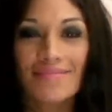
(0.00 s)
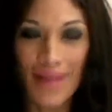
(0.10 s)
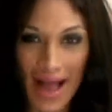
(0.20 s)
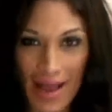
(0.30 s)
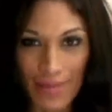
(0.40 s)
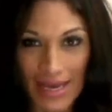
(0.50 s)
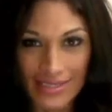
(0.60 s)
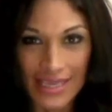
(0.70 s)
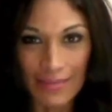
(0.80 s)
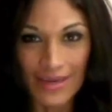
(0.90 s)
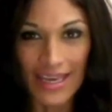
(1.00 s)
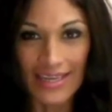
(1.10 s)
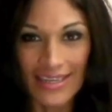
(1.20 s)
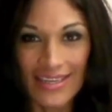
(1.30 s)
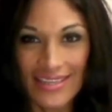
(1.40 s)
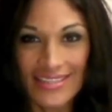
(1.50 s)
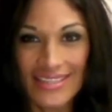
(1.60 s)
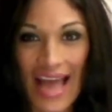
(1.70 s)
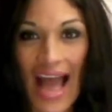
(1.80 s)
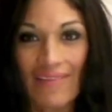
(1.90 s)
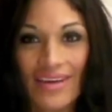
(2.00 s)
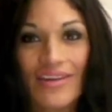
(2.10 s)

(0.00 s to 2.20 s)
Bye, my cyber kittens. Have a